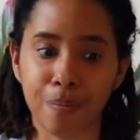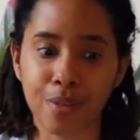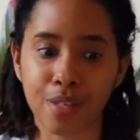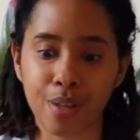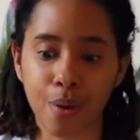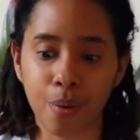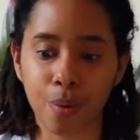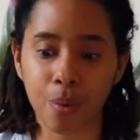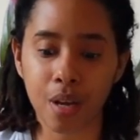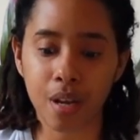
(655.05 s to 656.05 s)

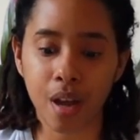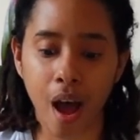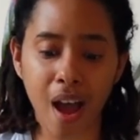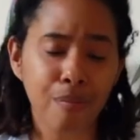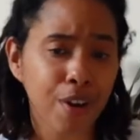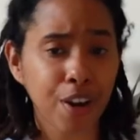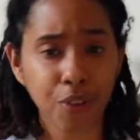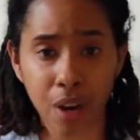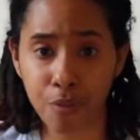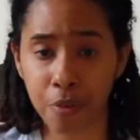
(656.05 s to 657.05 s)
So I'm very
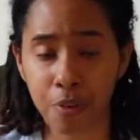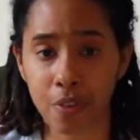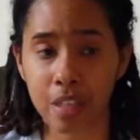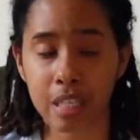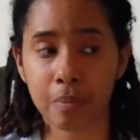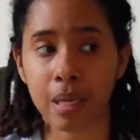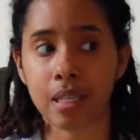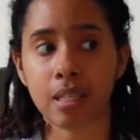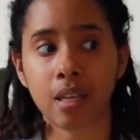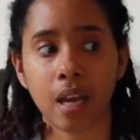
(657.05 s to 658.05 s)
grateful for this
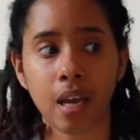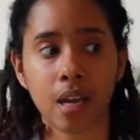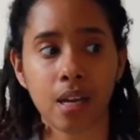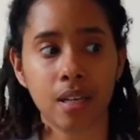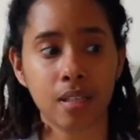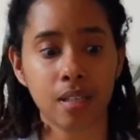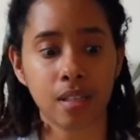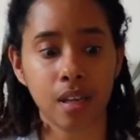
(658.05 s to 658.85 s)
space, and